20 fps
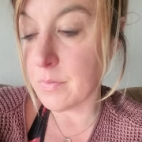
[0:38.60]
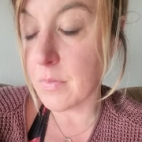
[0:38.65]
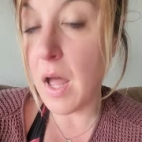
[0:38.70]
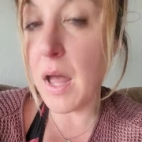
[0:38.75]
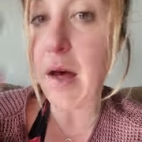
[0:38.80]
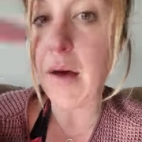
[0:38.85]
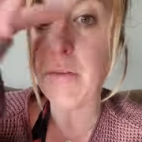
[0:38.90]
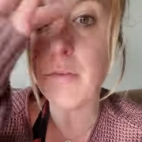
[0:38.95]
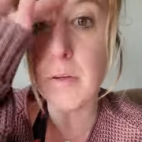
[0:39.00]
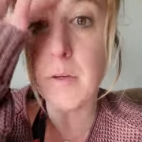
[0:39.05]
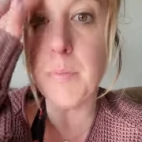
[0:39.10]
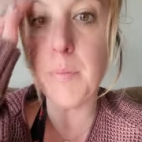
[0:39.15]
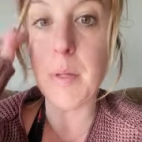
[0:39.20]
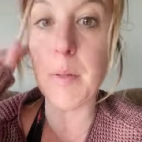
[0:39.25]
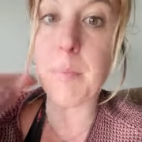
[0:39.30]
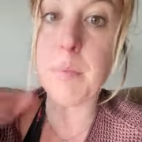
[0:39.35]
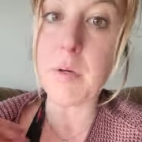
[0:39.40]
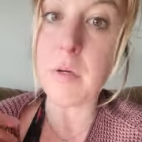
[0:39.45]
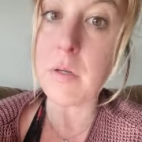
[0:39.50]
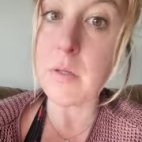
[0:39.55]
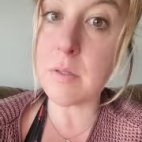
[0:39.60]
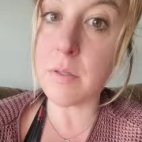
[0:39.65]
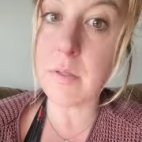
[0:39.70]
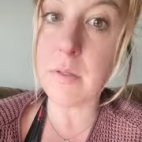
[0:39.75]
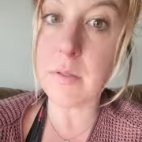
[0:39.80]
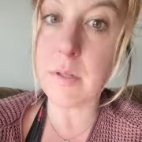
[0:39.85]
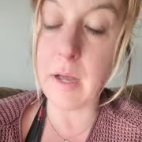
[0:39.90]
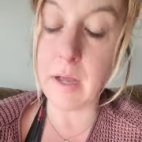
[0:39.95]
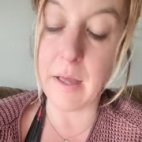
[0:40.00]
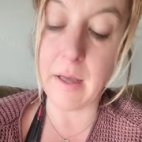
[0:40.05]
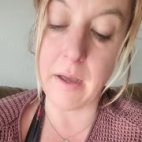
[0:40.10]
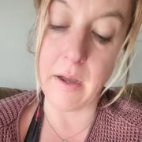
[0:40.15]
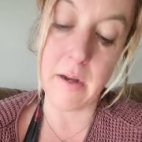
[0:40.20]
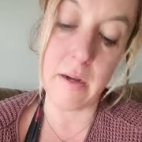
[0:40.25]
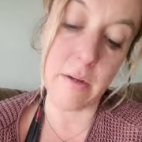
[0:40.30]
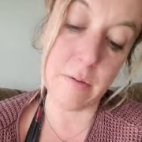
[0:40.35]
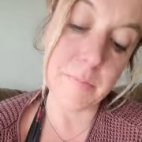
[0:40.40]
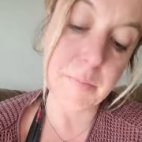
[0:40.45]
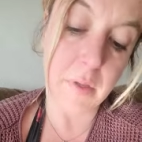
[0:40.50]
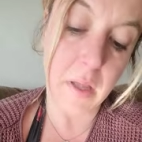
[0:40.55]
have good people that
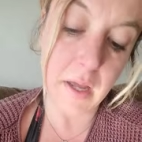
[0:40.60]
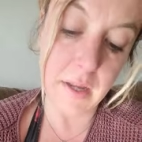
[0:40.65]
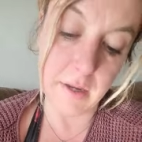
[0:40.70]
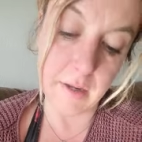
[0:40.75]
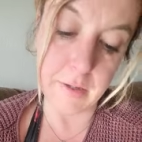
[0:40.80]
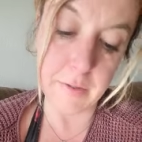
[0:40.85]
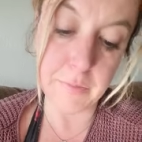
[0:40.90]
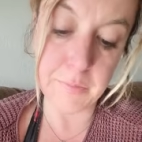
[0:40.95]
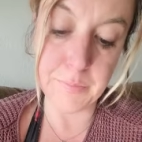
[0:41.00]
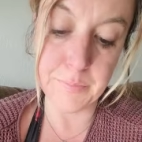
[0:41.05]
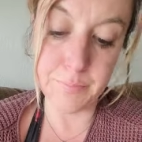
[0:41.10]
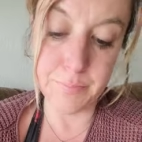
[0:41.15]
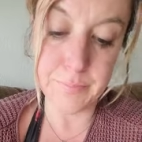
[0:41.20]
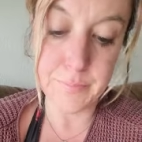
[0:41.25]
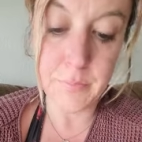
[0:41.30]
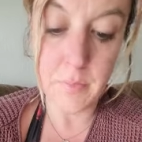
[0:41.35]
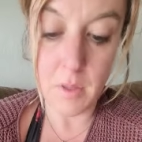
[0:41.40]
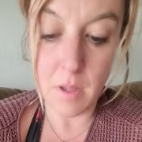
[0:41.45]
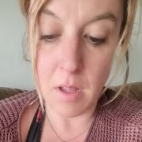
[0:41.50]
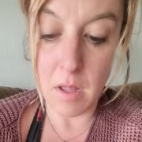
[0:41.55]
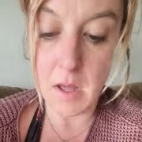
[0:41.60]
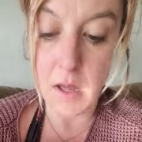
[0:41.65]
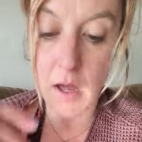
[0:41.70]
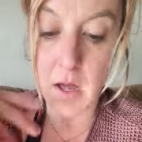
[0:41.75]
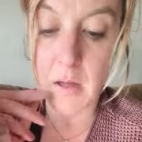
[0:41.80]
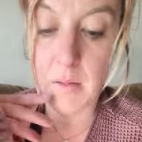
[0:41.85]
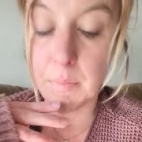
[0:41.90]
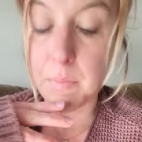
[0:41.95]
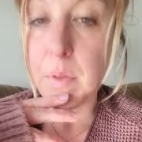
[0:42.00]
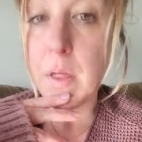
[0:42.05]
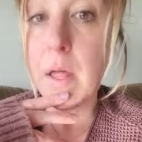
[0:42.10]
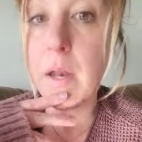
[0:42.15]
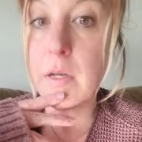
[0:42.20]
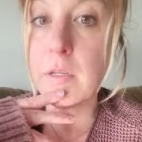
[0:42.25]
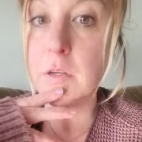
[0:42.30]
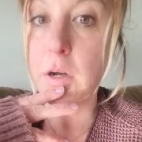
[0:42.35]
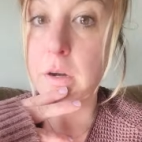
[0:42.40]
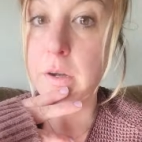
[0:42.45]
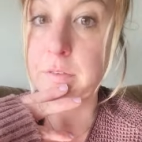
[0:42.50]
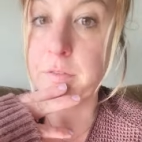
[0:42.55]
care. I do. It is
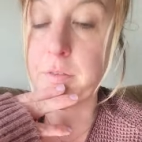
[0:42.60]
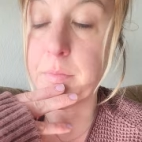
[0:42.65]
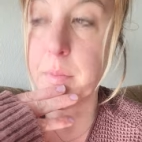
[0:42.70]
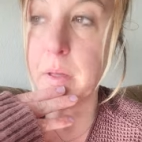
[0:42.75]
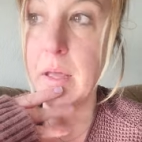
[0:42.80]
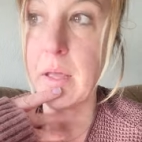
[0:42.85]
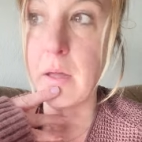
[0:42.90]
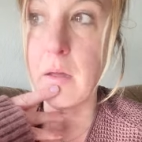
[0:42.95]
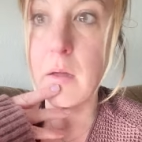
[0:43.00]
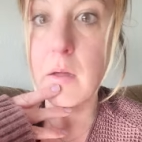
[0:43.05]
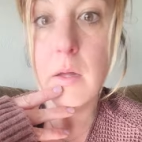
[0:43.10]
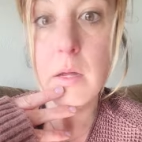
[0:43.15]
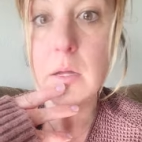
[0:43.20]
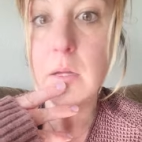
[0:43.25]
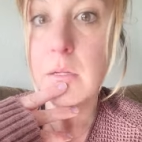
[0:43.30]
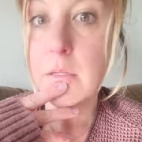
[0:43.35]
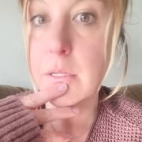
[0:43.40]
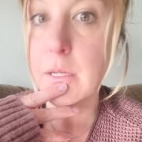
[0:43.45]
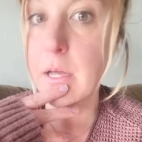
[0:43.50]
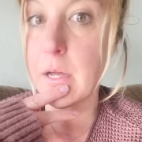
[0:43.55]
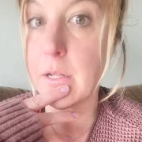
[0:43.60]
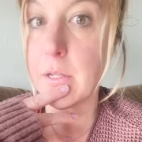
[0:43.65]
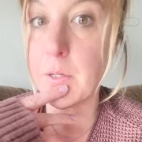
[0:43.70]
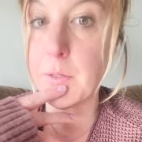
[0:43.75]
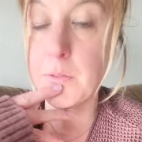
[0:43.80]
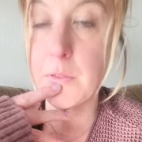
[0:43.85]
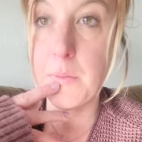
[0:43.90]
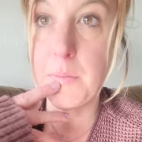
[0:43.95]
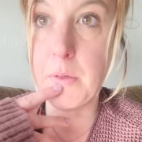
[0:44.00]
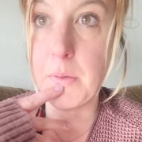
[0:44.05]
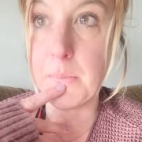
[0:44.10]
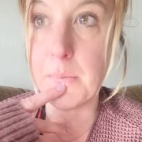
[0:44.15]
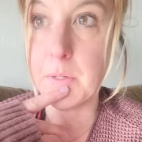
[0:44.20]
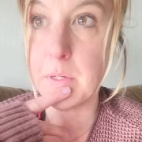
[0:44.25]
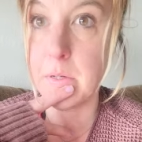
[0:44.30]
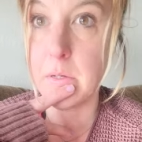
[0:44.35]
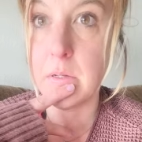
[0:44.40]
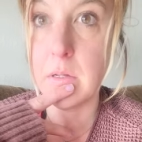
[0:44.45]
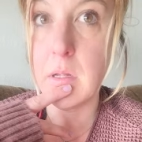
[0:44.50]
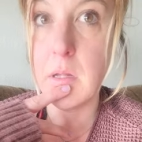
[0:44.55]
hard for me to get close to
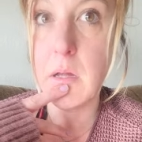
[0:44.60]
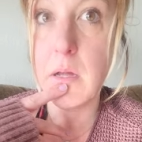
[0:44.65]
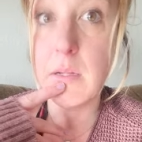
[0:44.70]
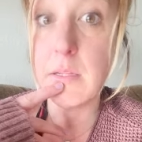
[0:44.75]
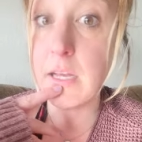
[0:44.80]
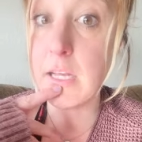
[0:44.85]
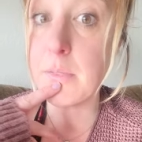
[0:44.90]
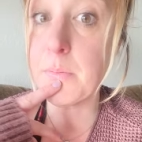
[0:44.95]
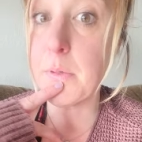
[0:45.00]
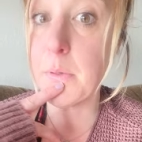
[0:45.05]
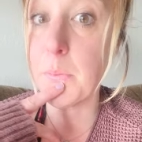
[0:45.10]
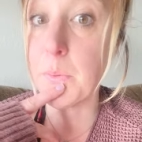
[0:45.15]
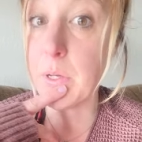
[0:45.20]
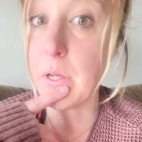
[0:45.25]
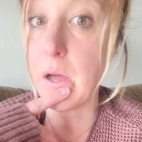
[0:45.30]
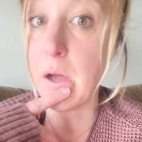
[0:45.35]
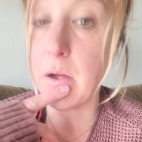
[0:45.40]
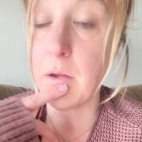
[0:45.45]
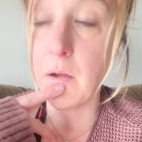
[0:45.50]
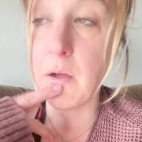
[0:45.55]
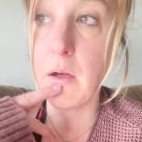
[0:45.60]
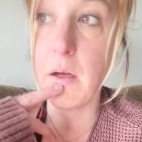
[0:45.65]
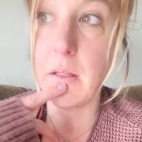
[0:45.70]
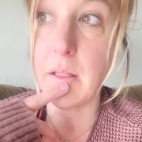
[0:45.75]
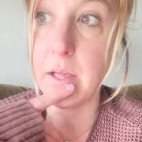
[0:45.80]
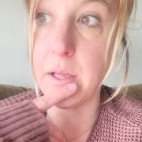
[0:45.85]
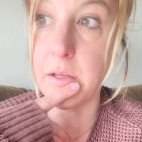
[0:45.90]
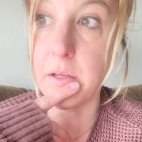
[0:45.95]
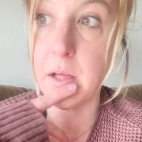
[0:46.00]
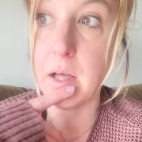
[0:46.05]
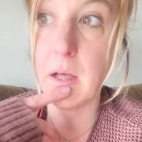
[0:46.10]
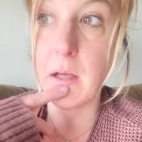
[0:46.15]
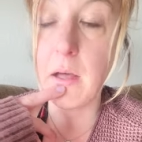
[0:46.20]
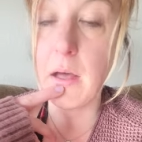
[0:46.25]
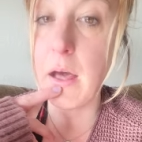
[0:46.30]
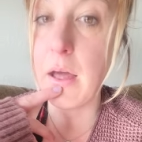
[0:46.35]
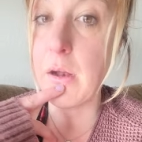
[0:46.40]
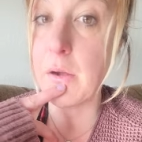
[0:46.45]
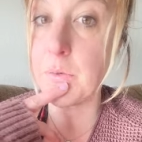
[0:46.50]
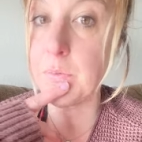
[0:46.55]
people. It takes me a while. I
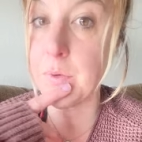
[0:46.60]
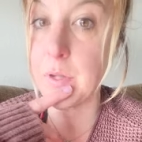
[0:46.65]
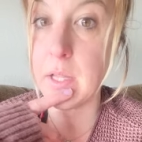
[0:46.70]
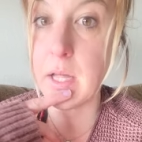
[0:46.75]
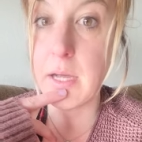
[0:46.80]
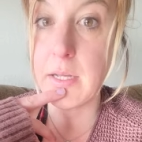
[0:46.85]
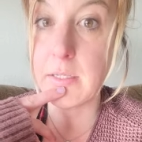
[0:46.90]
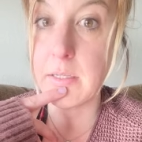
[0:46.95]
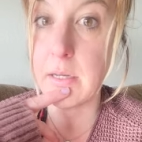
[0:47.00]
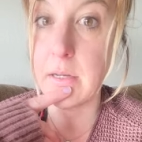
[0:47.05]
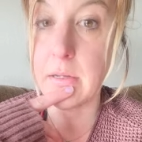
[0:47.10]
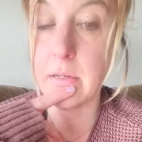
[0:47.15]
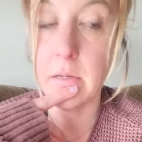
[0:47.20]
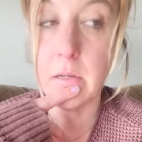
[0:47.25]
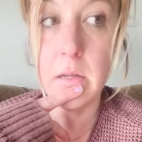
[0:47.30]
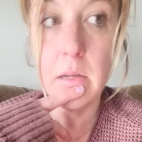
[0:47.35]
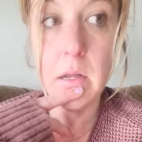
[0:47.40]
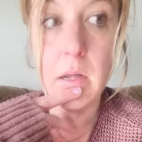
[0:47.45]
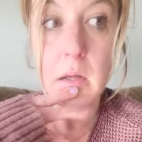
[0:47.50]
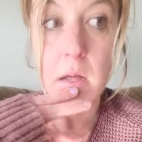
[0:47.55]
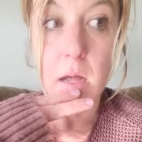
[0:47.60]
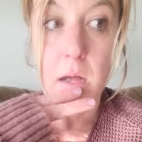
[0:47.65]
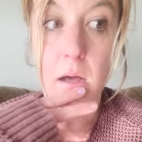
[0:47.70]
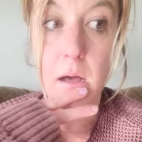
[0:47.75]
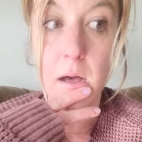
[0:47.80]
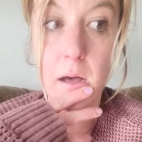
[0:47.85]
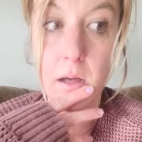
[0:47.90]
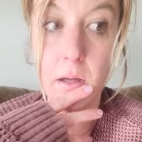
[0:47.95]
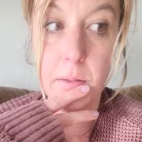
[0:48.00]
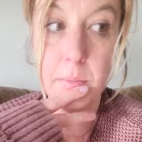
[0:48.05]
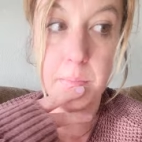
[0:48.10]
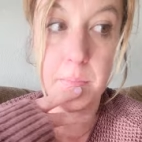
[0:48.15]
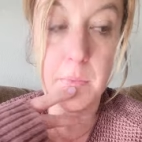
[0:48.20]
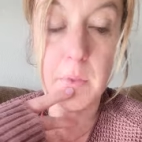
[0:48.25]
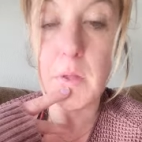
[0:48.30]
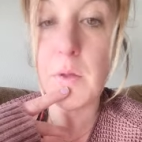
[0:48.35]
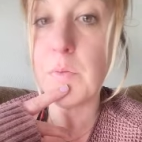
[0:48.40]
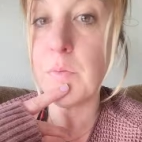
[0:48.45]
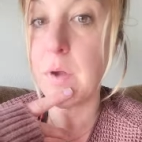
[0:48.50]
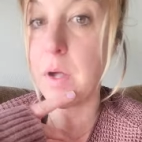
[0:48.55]
don't realize it
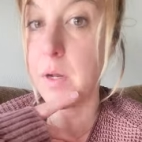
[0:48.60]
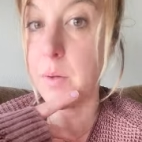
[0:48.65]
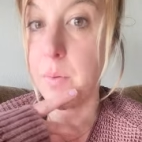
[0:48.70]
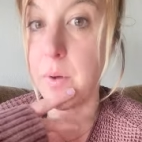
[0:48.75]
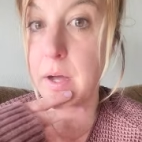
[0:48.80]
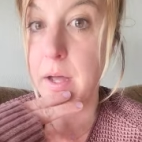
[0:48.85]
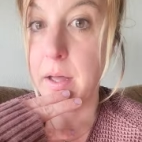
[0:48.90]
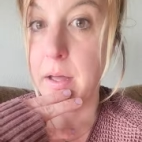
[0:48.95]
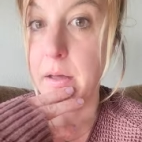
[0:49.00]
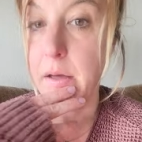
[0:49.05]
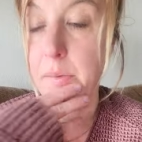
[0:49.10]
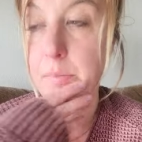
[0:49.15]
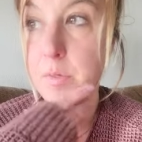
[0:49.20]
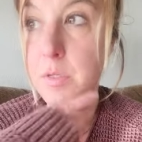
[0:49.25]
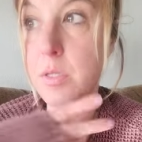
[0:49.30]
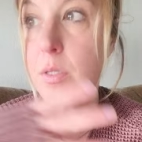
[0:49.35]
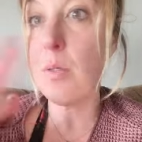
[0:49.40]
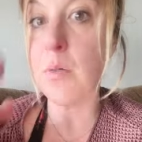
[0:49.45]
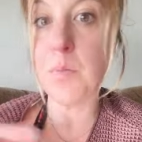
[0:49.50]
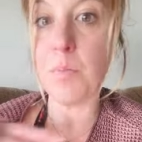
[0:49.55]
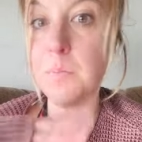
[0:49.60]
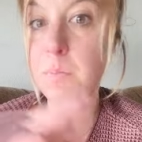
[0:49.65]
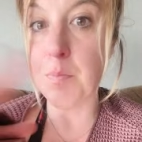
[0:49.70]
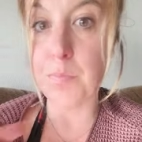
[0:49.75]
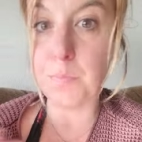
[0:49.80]
right away. I'm just so